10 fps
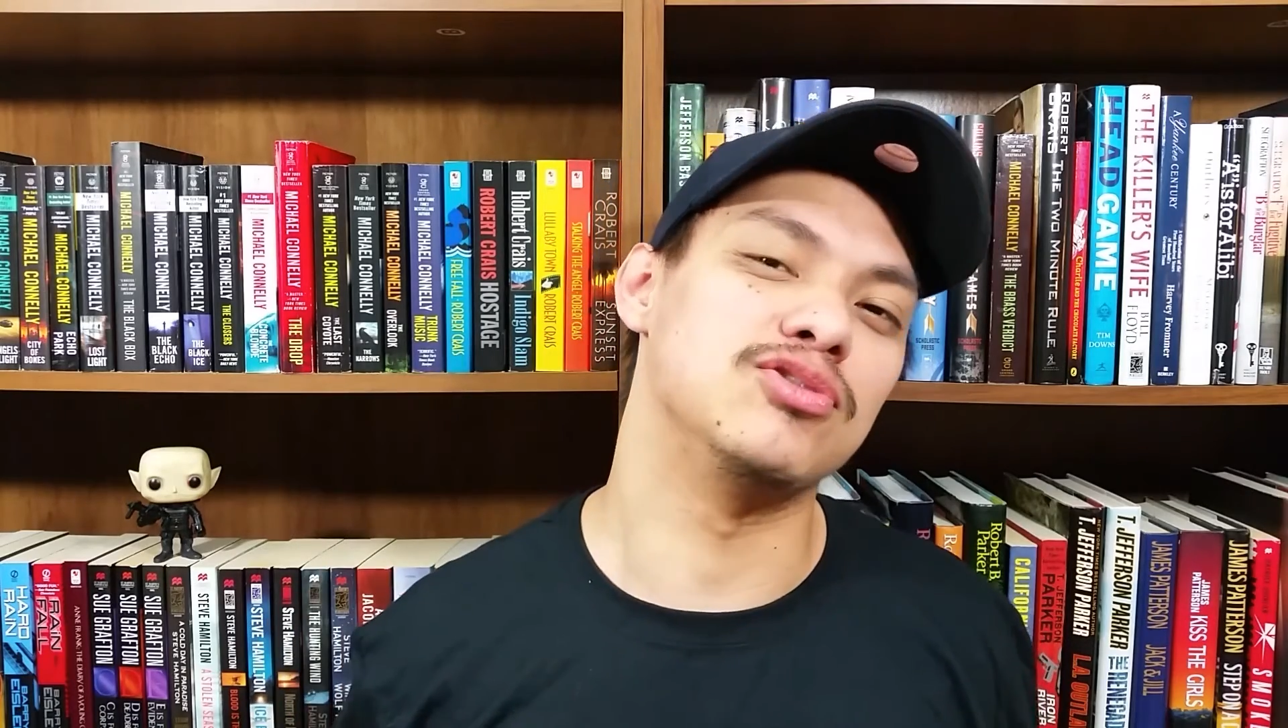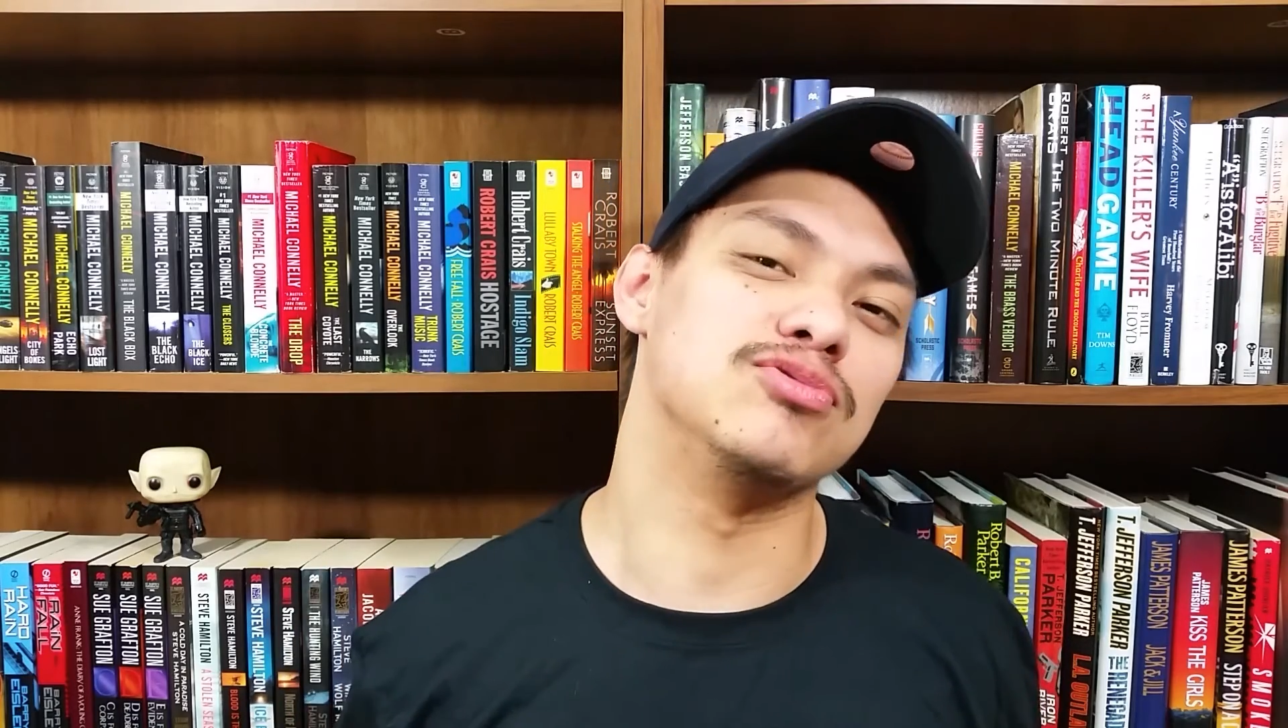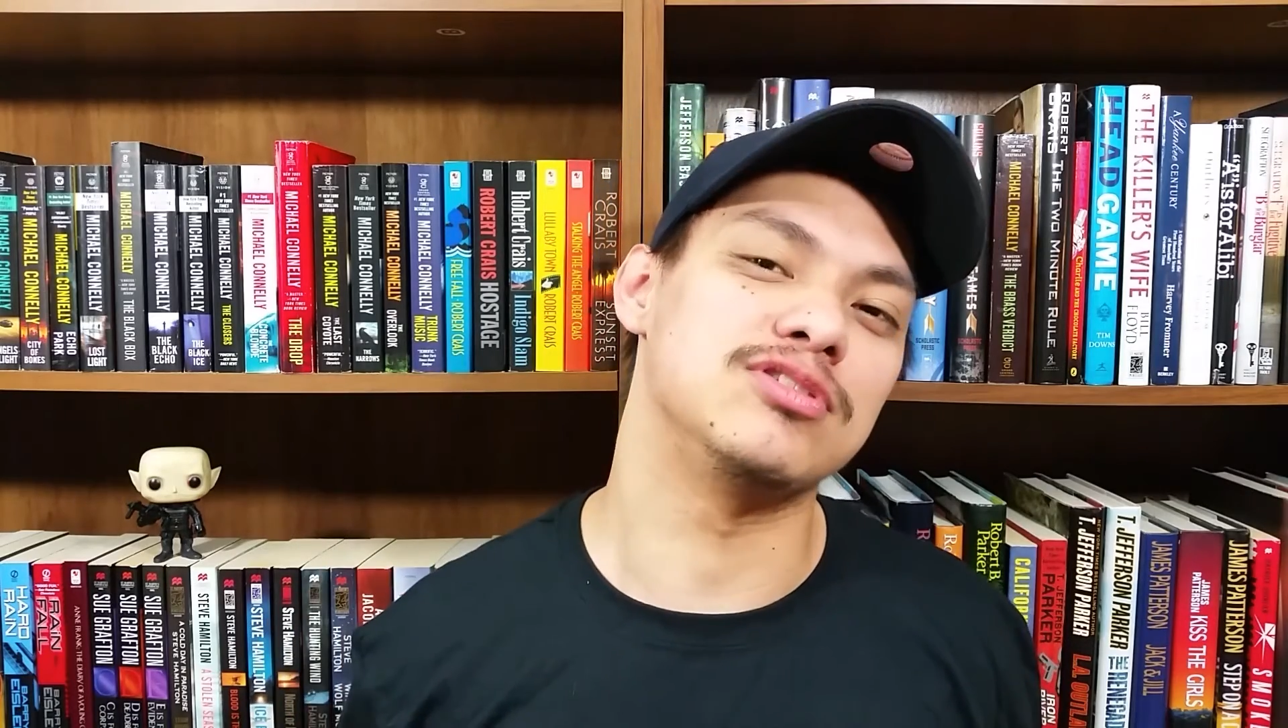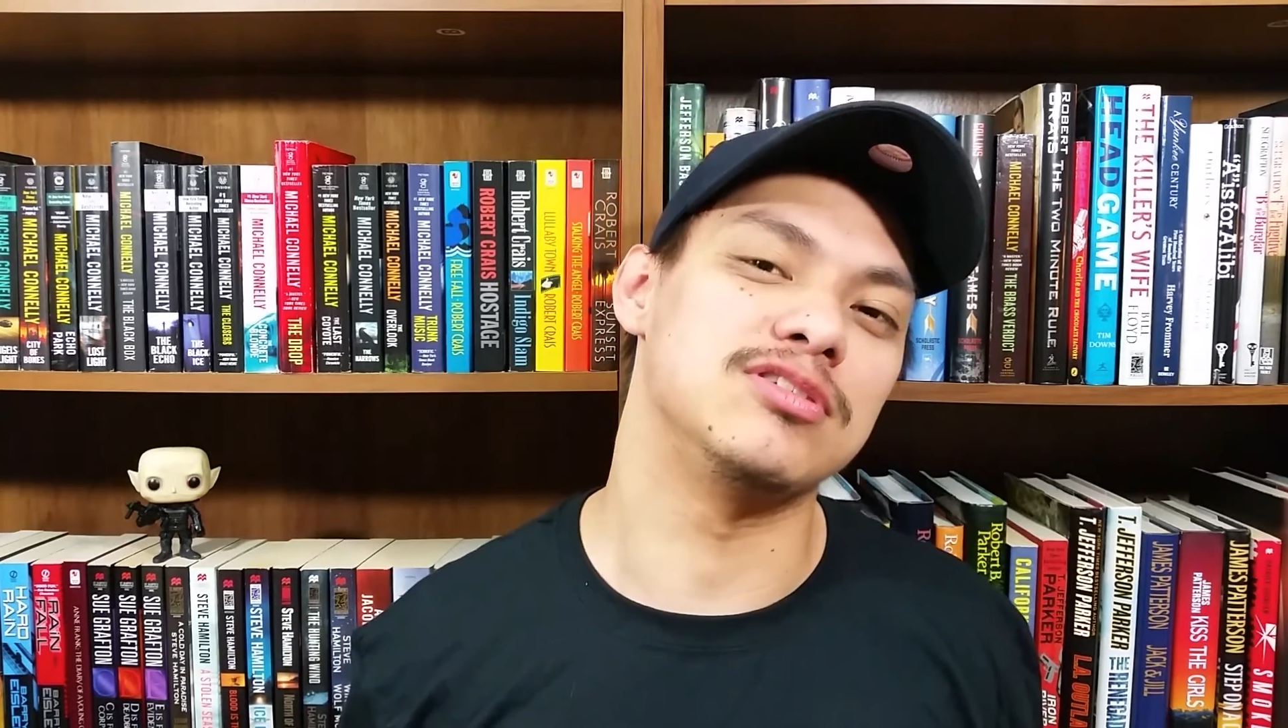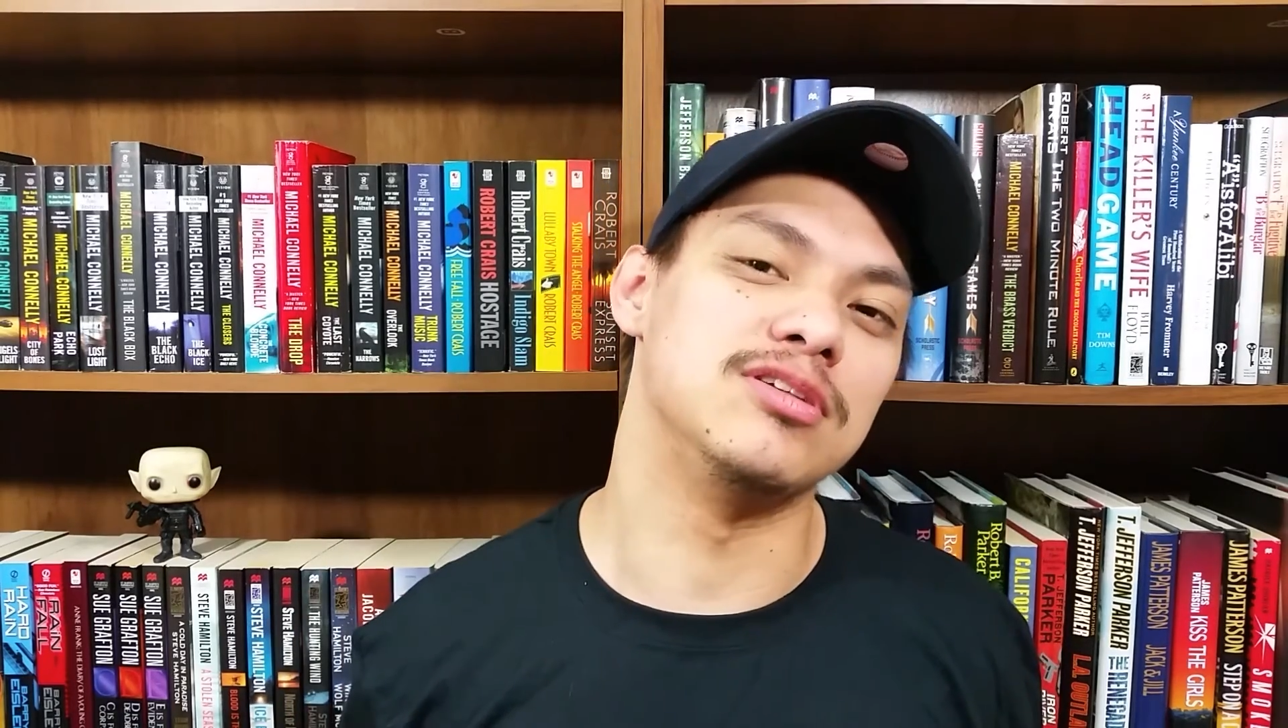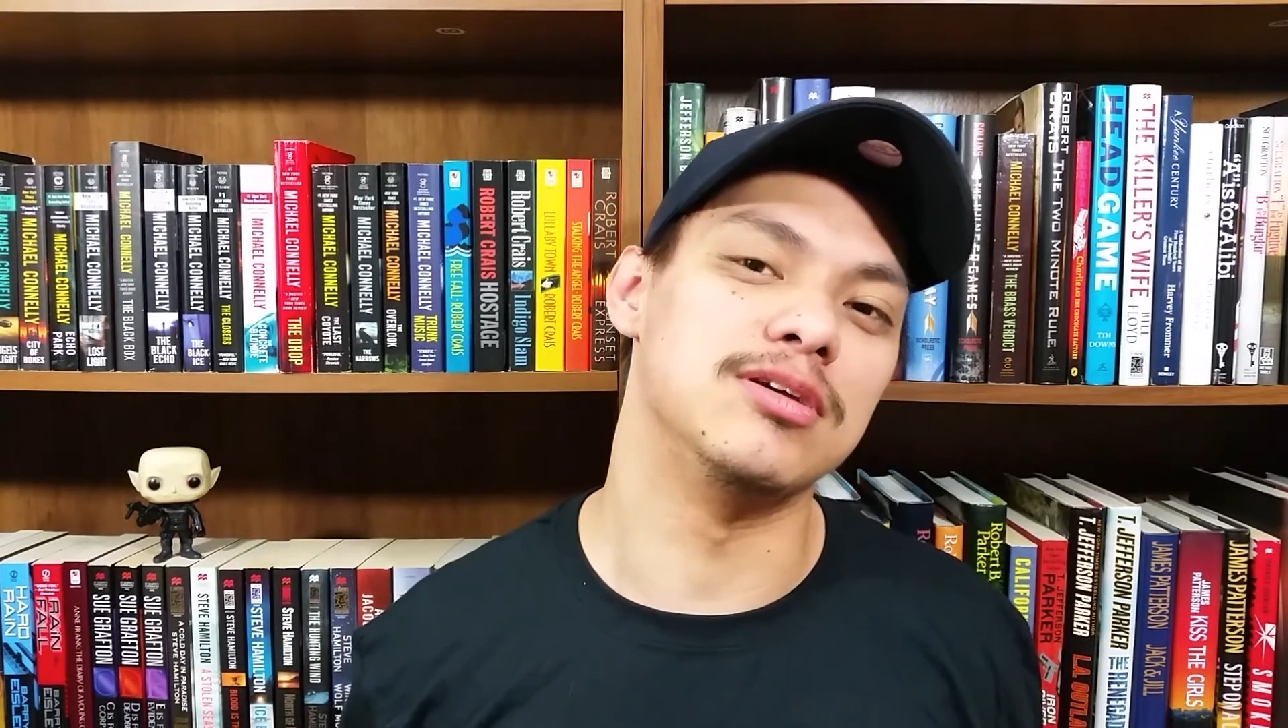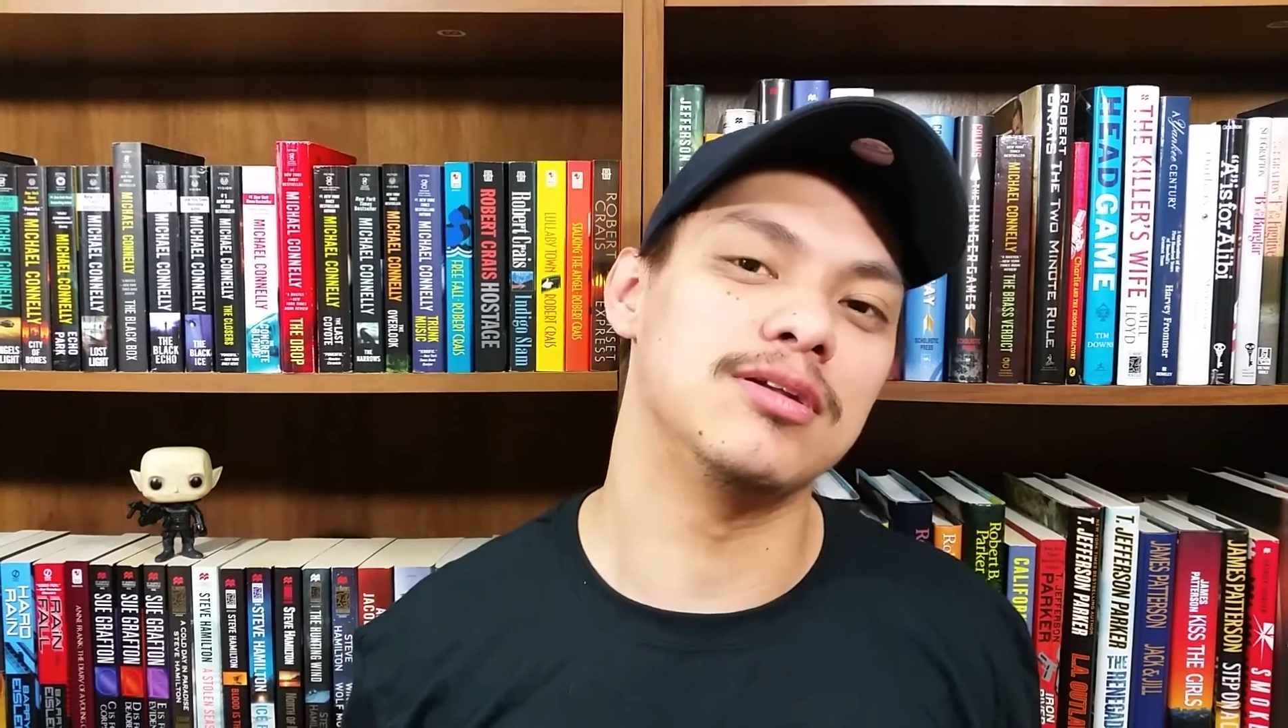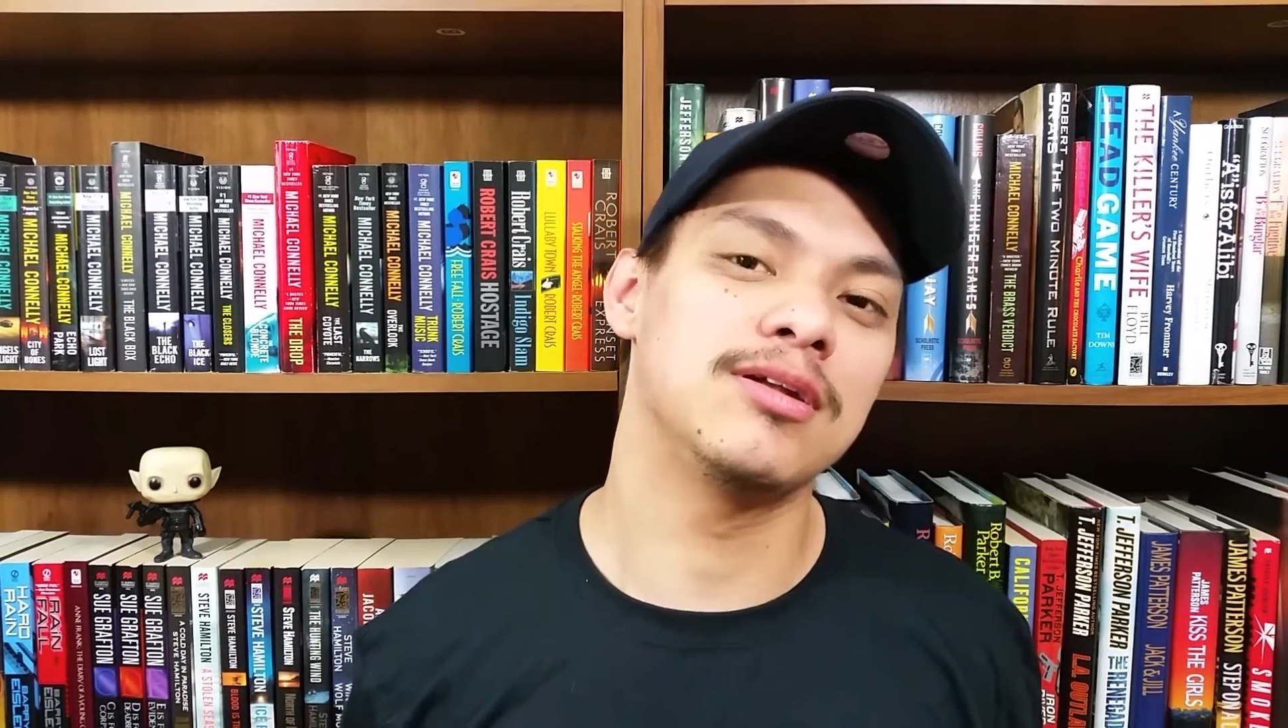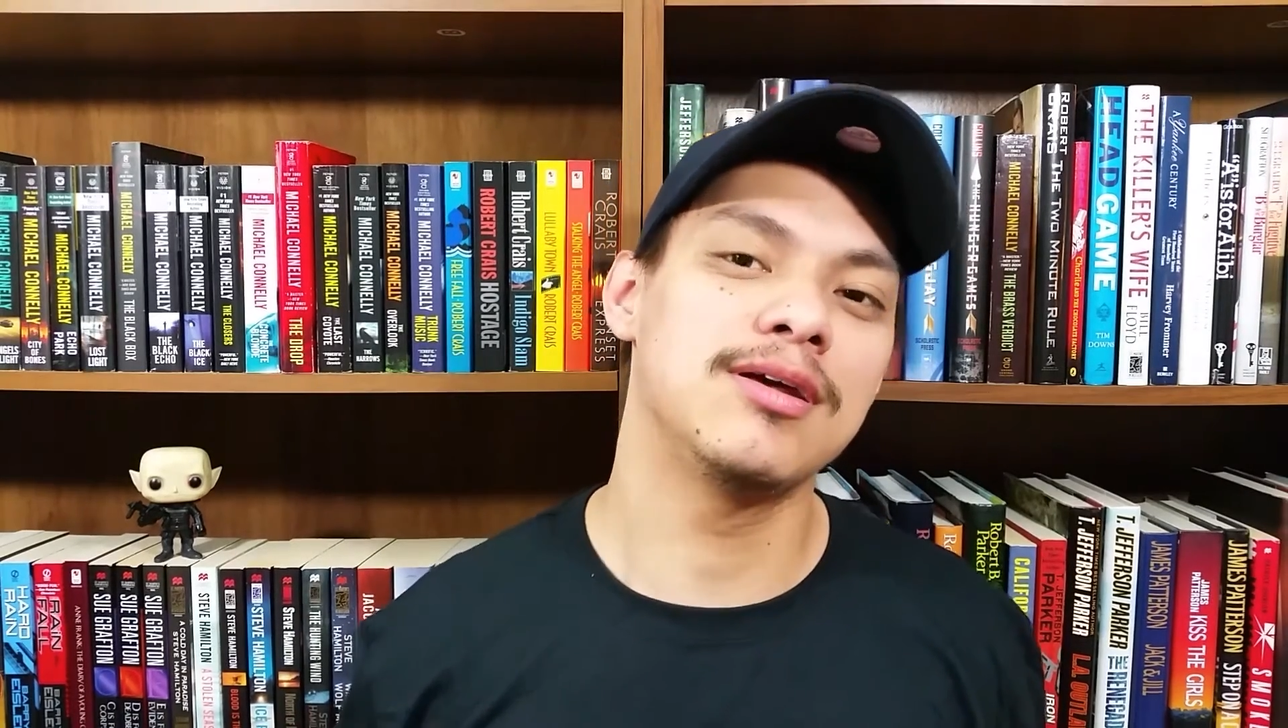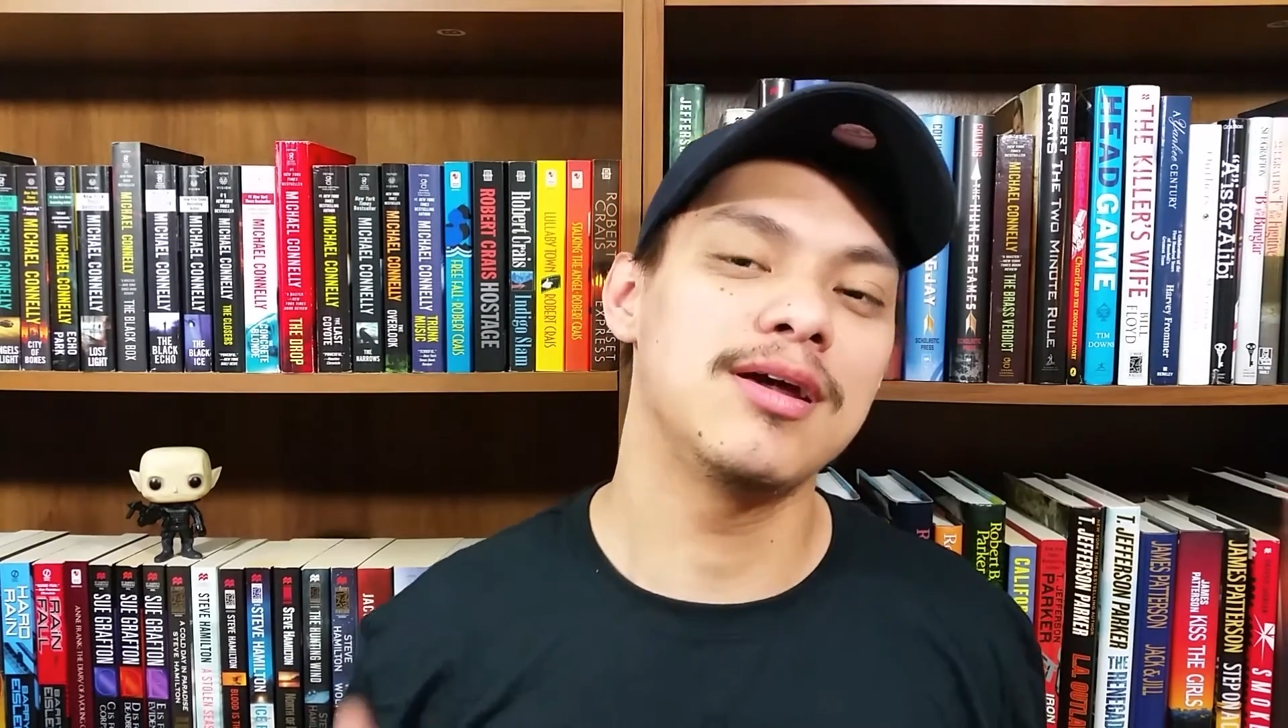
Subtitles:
don't see it,